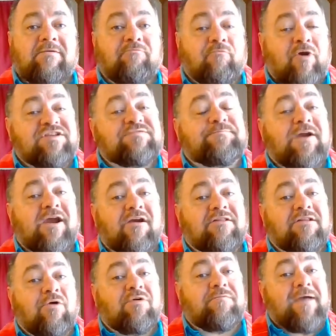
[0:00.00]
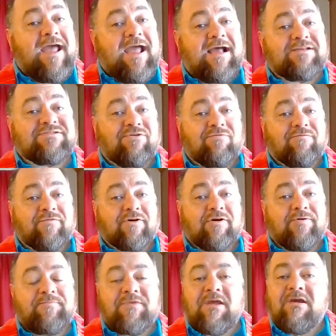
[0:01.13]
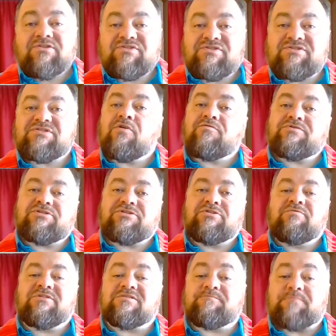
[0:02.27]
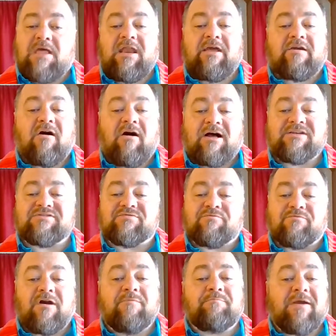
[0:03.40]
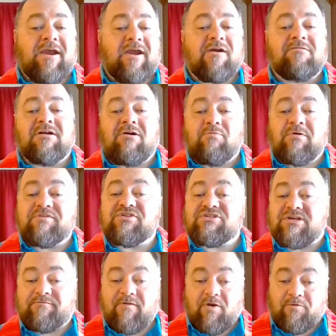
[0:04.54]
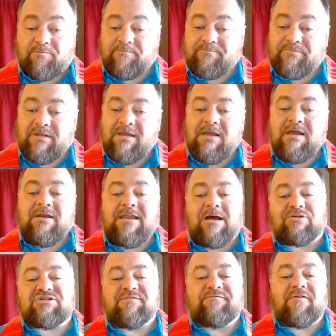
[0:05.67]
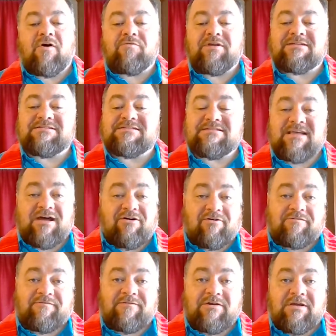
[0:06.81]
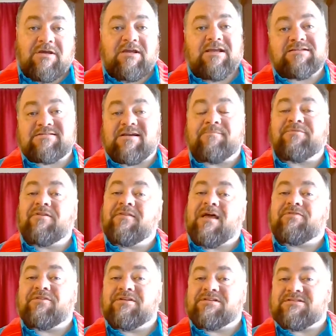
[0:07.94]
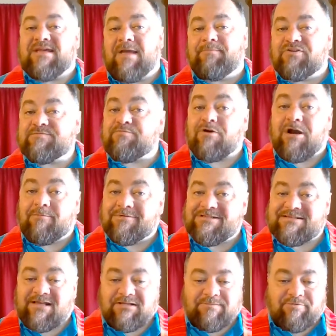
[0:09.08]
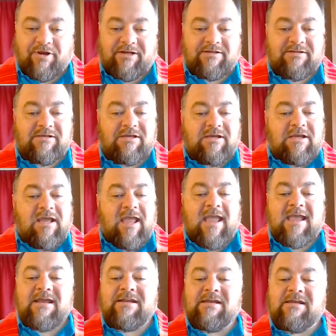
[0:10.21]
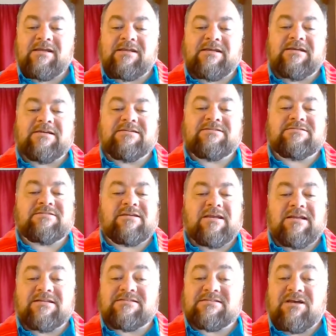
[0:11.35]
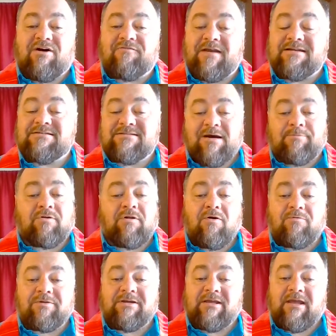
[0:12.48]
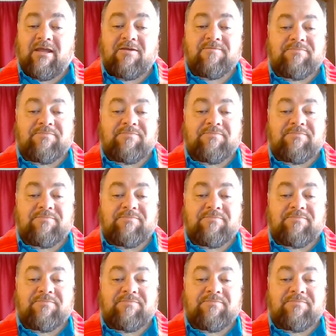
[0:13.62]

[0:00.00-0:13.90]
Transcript: runs parallel with Passover, so too does Pentecost run parallel with Shavuot. Now, Shavuot itself is something that the disciples probably celebrated, and it is in itself a double holy day.